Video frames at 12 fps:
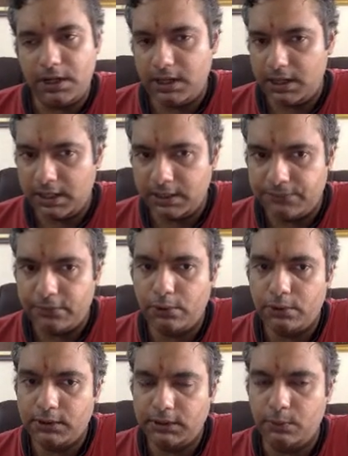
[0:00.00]
And the
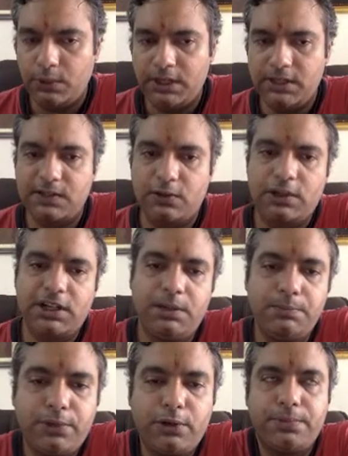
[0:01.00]
fourth one is called an
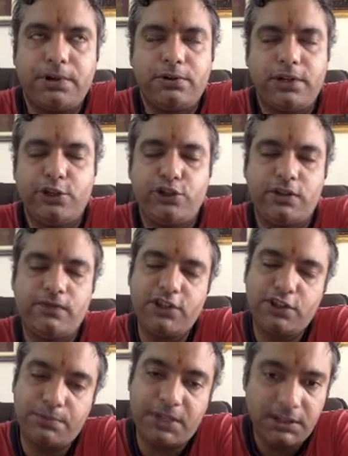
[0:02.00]
improper rotation,
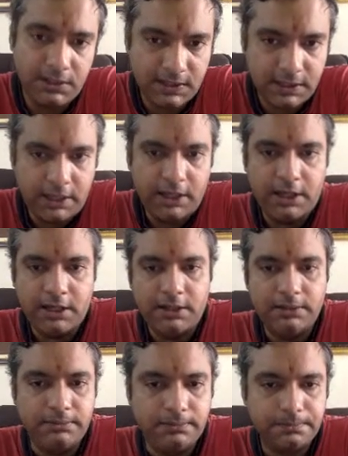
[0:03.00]
which means
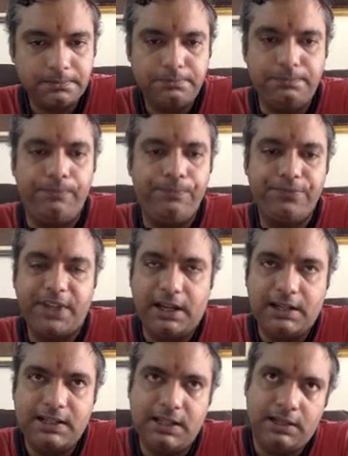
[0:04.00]
there
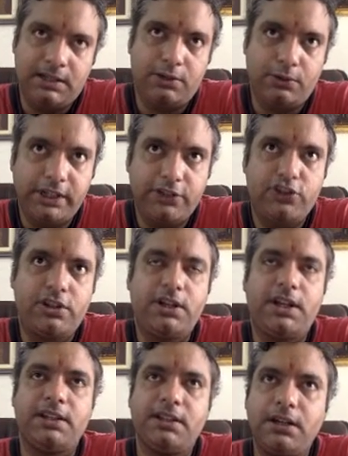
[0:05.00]
is a rotation
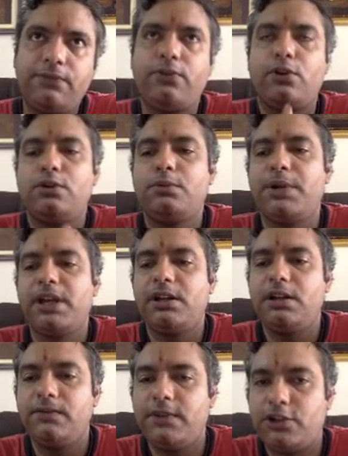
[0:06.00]
and then followed by an
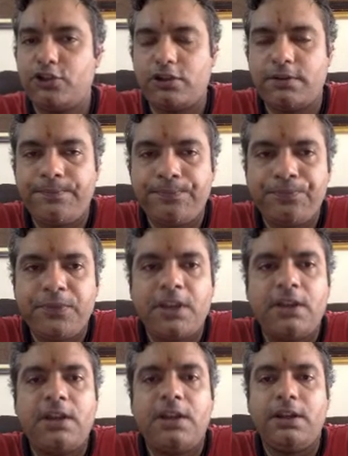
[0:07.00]
inversion.
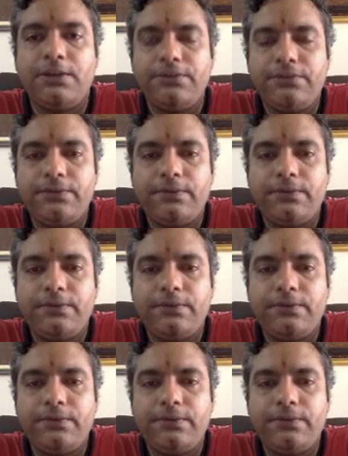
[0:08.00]
If